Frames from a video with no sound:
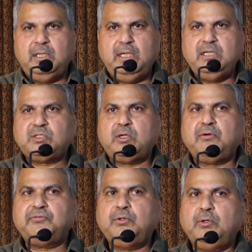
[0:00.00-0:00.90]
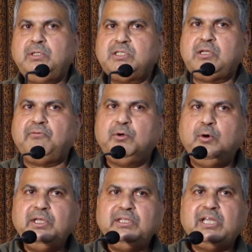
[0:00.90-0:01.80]
Instead of
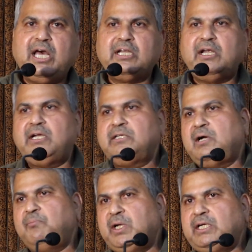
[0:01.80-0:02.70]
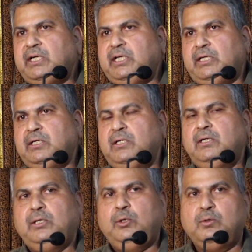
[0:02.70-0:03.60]
going there and completely,
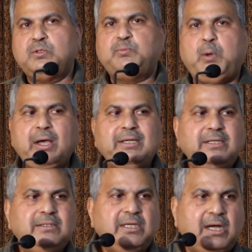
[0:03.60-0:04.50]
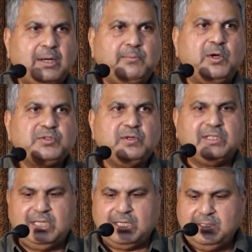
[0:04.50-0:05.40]
spoiling the
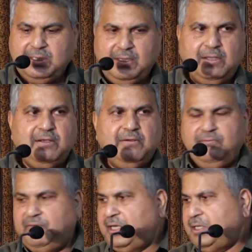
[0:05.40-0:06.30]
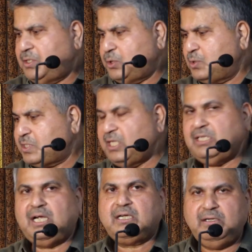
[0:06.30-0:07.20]
atmosphere there, we should see
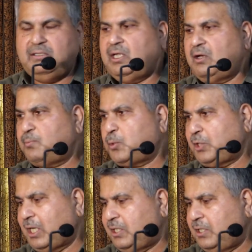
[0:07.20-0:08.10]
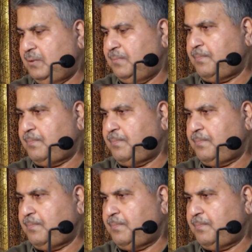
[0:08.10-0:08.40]
that they are protected.